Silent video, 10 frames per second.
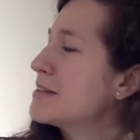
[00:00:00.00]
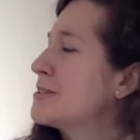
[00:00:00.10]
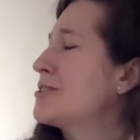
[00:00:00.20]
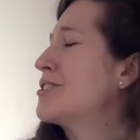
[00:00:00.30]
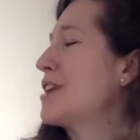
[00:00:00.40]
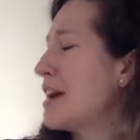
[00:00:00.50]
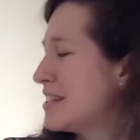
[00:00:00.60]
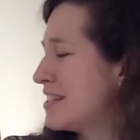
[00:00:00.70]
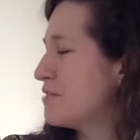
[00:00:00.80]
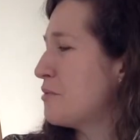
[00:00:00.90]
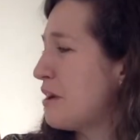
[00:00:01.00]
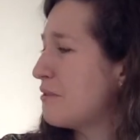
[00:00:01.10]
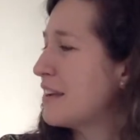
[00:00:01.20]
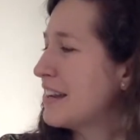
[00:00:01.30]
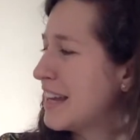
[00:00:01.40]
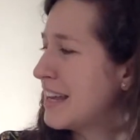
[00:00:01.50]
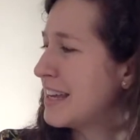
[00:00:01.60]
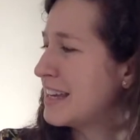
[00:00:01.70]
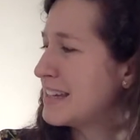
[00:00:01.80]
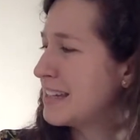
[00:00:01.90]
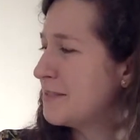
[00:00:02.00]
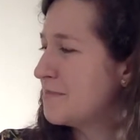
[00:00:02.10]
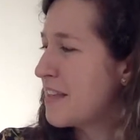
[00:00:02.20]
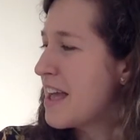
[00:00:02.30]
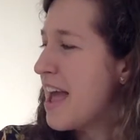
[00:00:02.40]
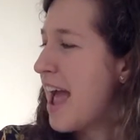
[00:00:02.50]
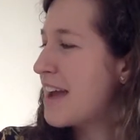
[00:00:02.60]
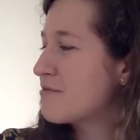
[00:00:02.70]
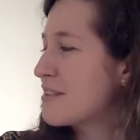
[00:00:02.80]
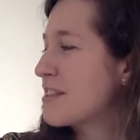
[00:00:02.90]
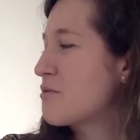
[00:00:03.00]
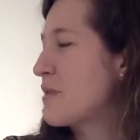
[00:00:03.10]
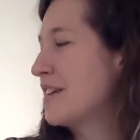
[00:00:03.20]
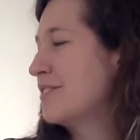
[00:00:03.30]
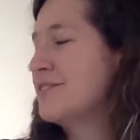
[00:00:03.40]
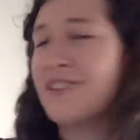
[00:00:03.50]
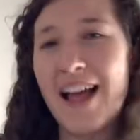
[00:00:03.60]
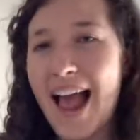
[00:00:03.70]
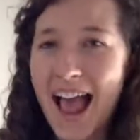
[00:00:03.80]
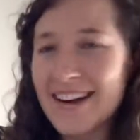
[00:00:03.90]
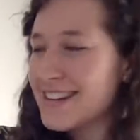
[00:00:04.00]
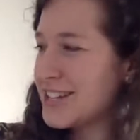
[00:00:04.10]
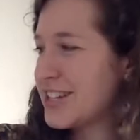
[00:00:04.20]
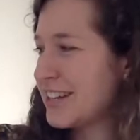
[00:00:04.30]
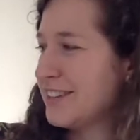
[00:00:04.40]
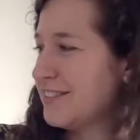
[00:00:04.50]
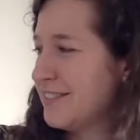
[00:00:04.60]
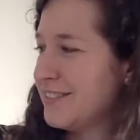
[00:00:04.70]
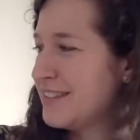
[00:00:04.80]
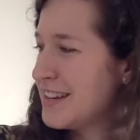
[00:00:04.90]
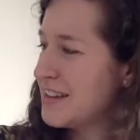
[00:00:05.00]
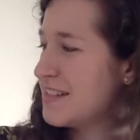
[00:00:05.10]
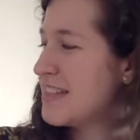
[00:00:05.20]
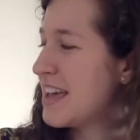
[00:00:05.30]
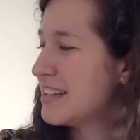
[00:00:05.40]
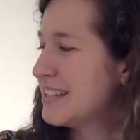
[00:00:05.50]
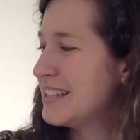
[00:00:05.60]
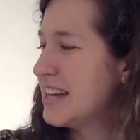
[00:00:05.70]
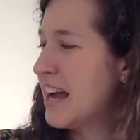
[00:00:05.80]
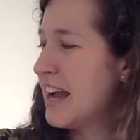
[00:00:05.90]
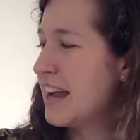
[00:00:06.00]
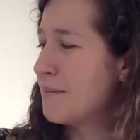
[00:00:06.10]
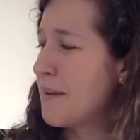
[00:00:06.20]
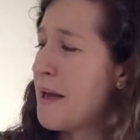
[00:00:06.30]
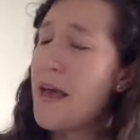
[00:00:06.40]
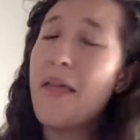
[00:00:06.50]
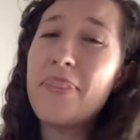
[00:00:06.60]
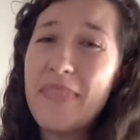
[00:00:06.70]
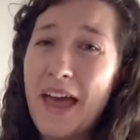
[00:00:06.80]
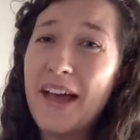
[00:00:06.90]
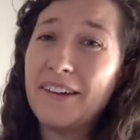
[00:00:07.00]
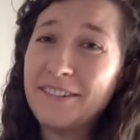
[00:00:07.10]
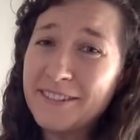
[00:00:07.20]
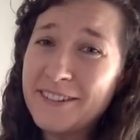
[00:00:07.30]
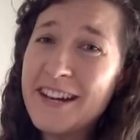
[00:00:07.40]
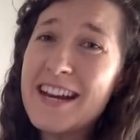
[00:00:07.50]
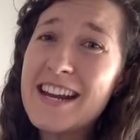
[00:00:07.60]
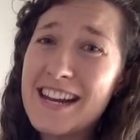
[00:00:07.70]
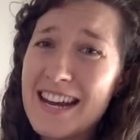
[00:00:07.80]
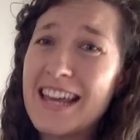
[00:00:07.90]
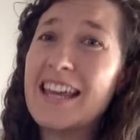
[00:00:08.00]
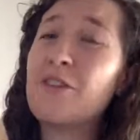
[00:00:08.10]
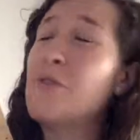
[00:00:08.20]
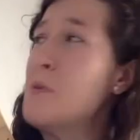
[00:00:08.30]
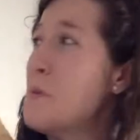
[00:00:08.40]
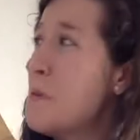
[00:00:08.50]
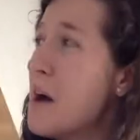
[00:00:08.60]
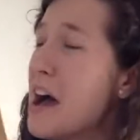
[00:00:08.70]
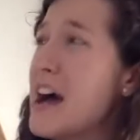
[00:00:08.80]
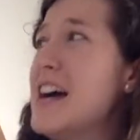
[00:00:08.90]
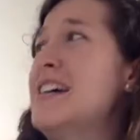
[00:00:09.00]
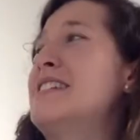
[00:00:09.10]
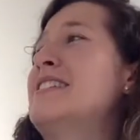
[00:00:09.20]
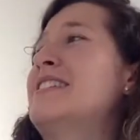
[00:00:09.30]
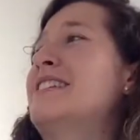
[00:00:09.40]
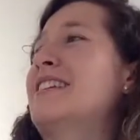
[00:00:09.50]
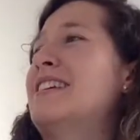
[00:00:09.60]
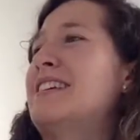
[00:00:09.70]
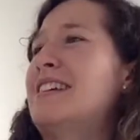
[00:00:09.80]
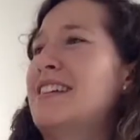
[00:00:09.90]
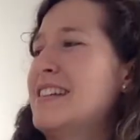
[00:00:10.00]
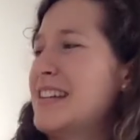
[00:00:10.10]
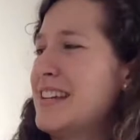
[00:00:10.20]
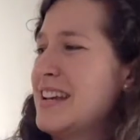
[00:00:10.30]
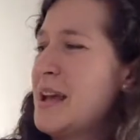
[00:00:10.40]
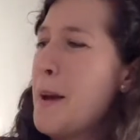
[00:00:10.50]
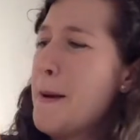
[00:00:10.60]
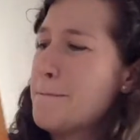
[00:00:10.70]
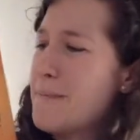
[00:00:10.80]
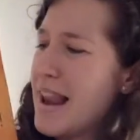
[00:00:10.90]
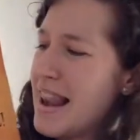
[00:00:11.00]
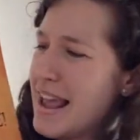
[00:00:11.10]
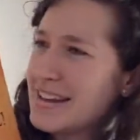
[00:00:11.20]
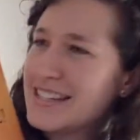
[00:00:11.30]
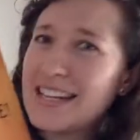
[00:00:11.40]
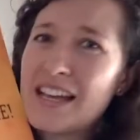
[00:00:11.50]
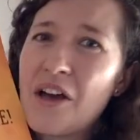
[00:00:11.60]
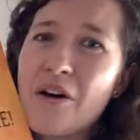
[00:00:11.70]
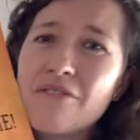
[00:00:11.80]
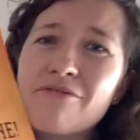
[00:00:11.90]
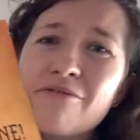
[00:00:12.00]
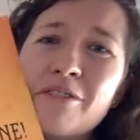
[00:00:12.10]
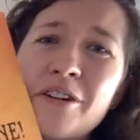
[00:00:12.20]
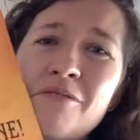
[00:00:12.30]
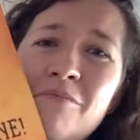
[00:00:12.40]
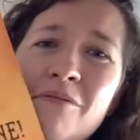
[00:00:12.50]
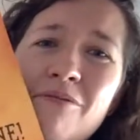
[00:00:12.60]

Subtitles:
just what we need. And with a wiggle and a jiggle, this time there really was plenty of room